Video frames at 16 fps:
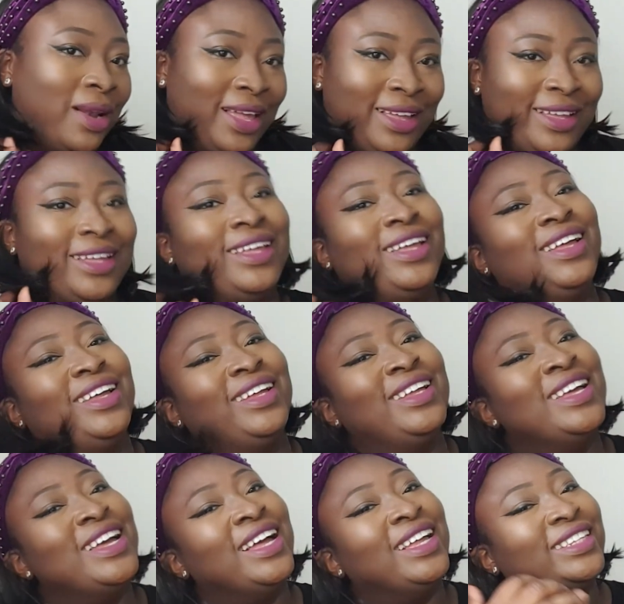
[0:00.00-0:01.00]
like
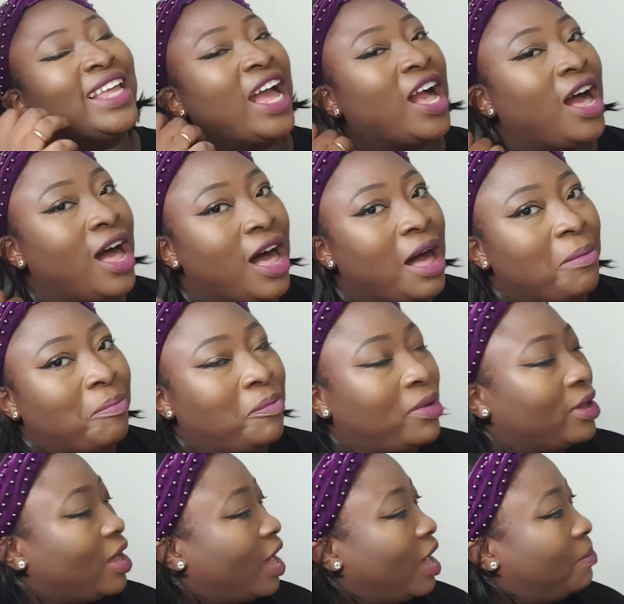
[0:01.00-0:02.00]
it's like cut up
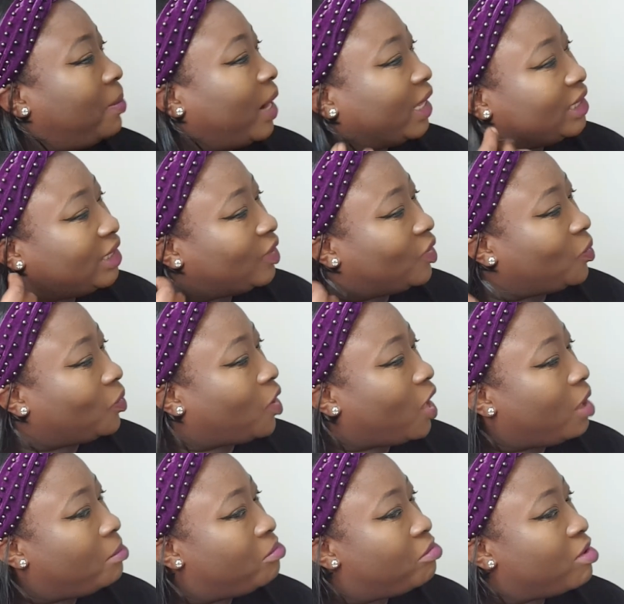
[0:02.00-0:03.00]
cut up plastic or
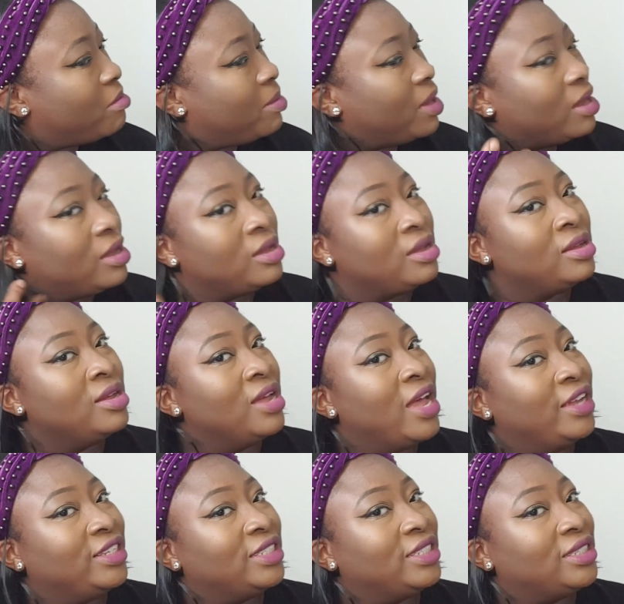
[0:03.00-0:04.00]
cut up rubber
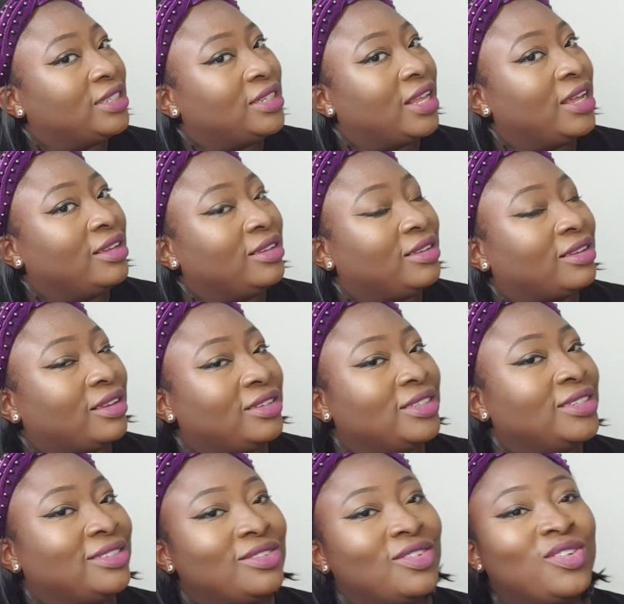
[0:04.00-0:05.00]
it's just it's like it's
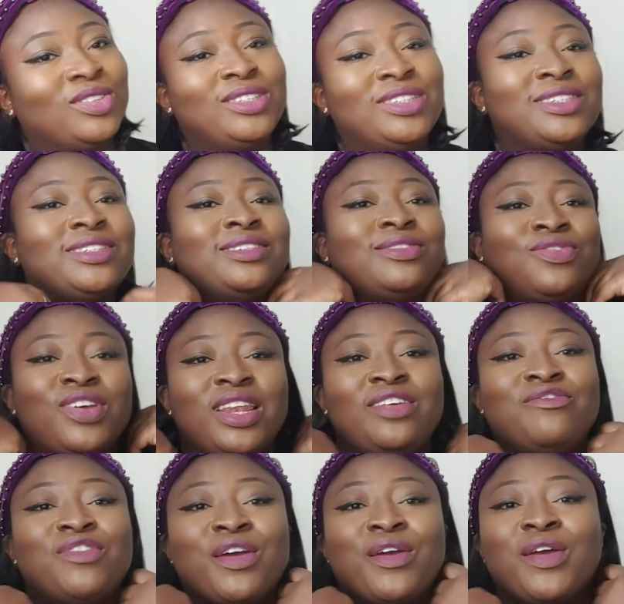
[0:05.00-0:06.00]
just not
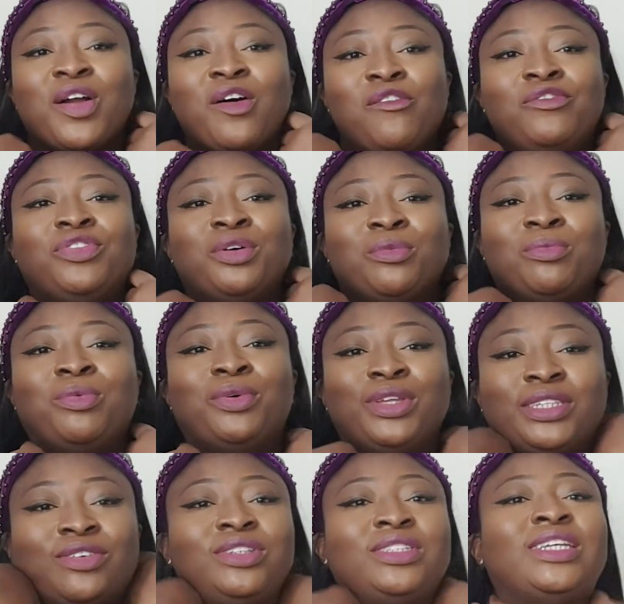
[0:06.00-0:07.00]
feeling very comfortable
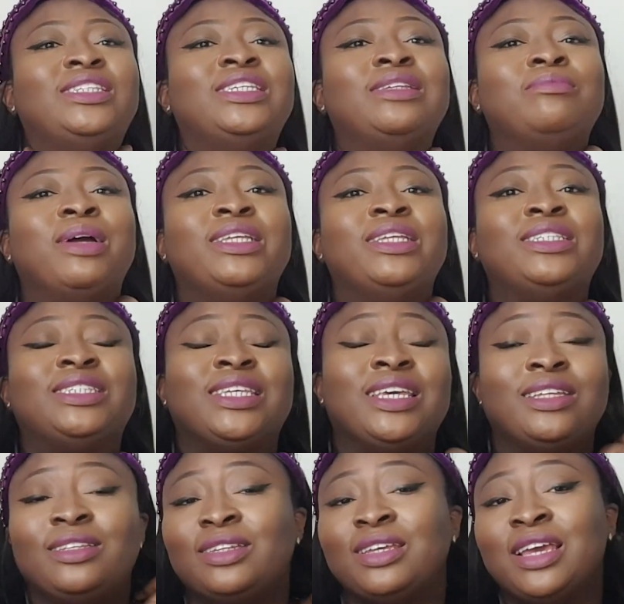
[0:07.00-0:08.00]
it's irritating my
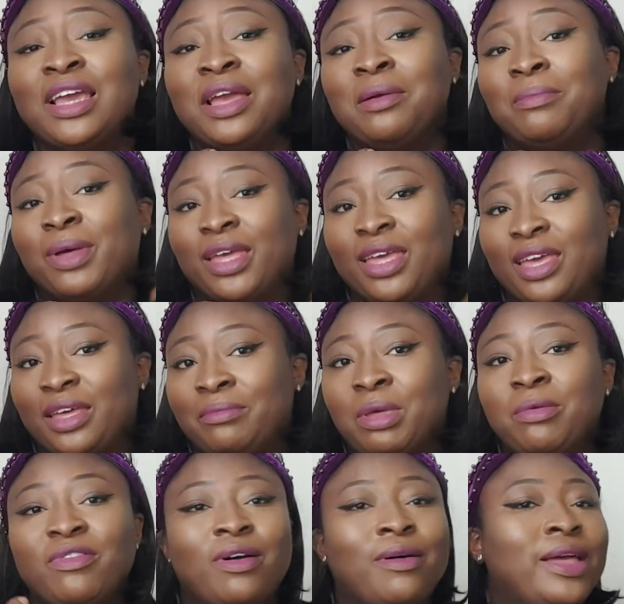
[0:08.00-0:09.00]
skin but yeah
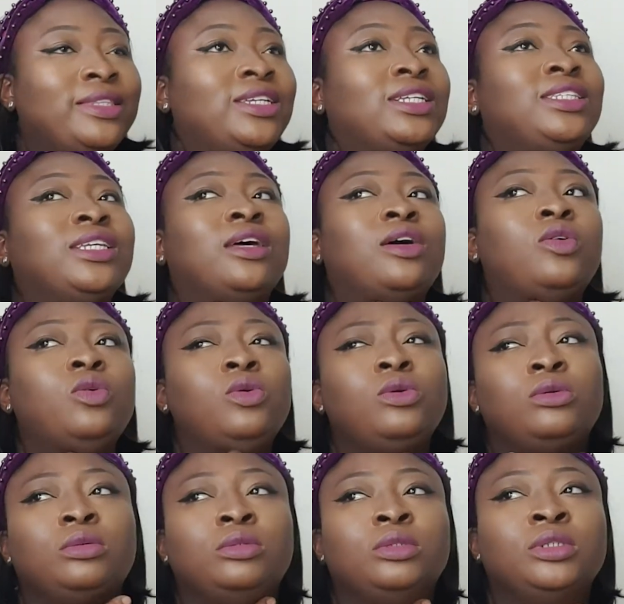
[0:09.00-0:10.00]
maybe if i tattoo
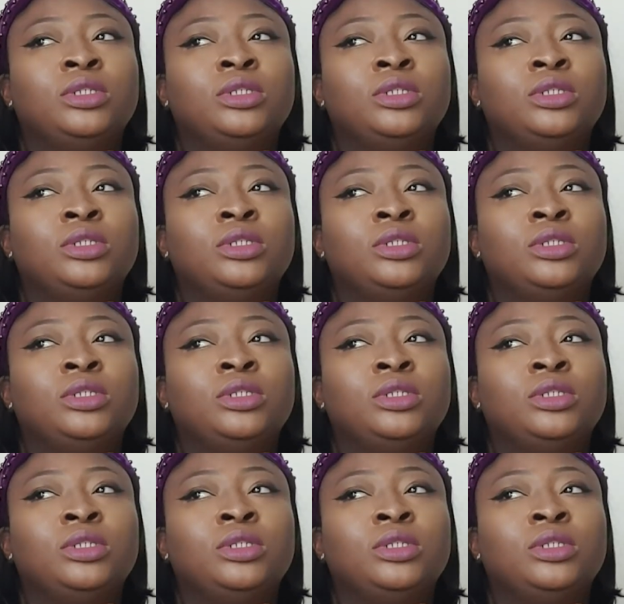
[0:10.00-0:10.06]
oh